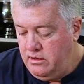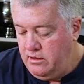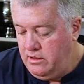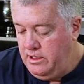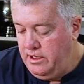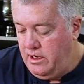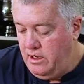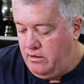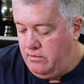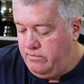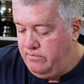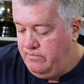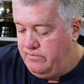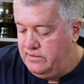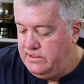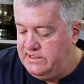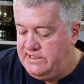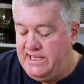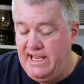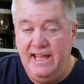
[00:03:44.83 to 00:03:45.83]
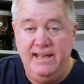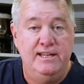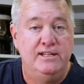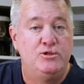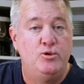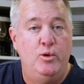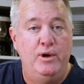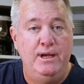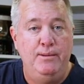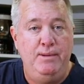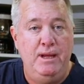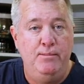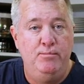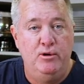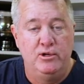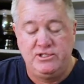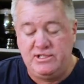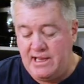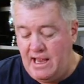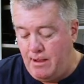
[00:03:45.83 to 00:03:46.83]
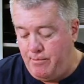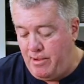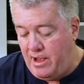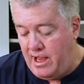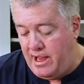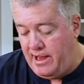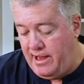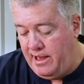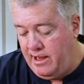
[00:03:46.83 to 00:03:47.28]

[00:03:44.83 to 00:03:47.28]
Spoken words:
10 to 20 people stop by.